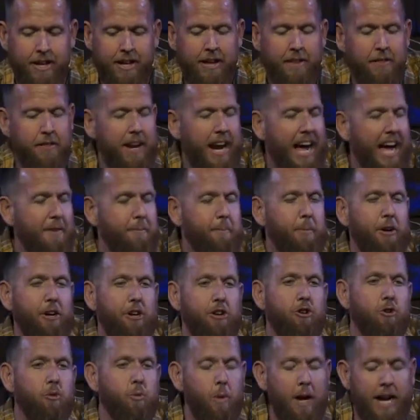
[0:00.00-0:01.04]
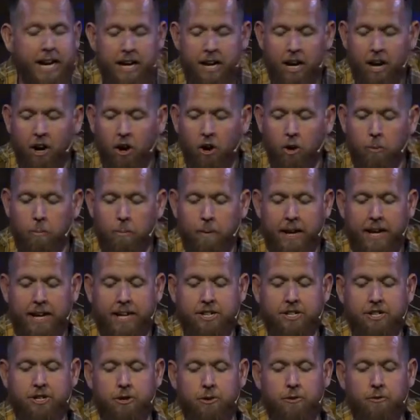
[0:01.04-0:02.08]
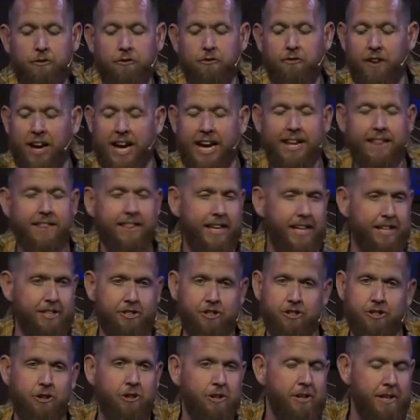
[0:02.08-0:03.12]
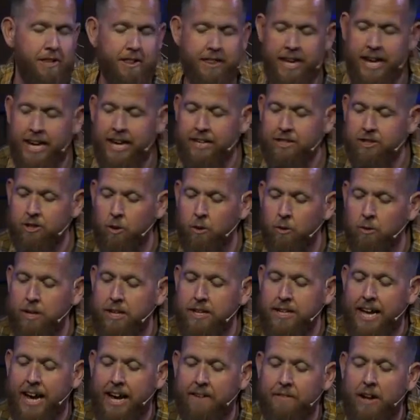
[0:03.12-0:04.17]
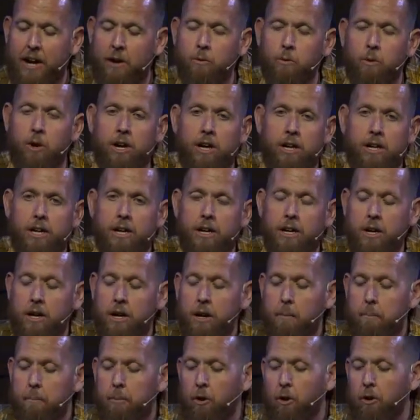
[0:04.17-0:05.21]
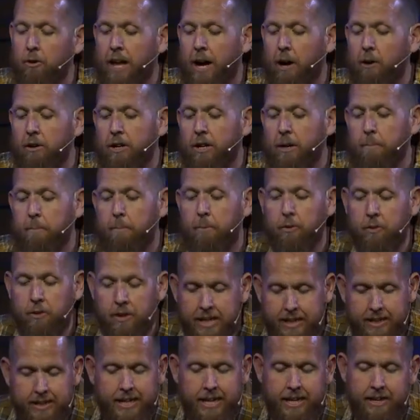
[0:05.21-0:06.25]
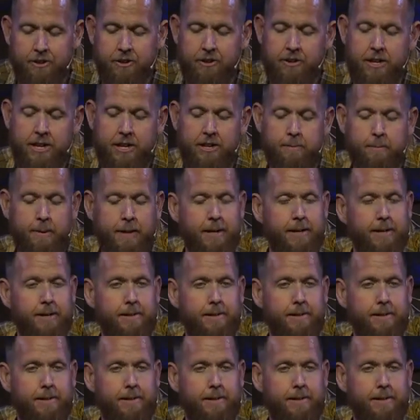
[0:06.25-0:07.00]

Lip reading: that I have put great hope into faith in certain things only to have that rug pulled out completely underneath me.